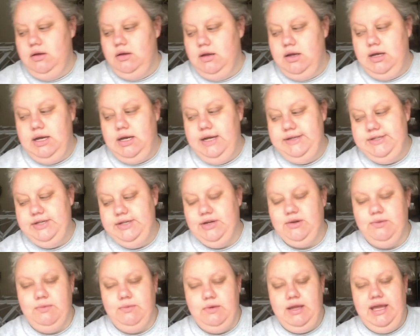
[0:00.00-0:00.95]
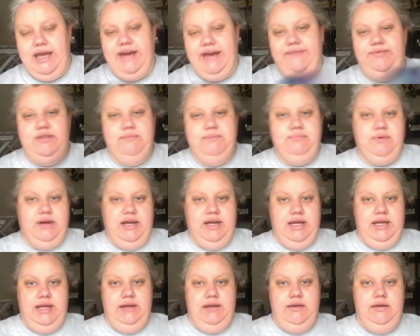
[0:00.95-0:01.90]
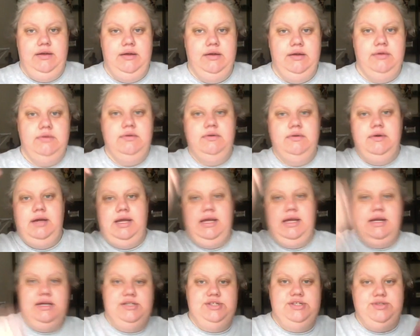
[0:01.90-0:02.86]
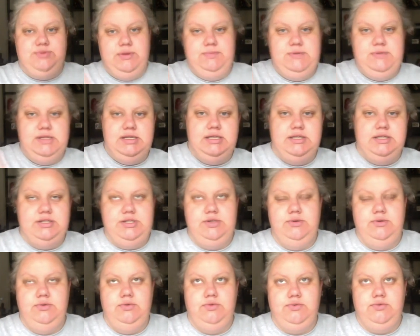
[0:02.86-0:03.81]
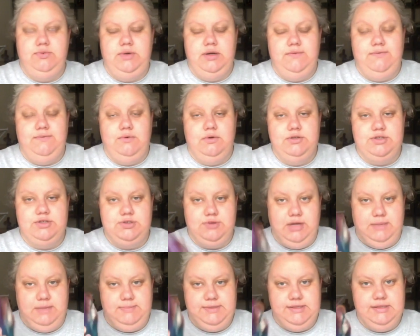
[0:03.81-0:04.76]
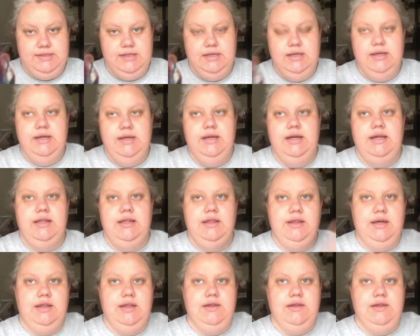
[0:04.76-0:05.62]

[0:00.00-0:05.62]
I took half the braid and I stripped it into 3 or 4 strips. And then the other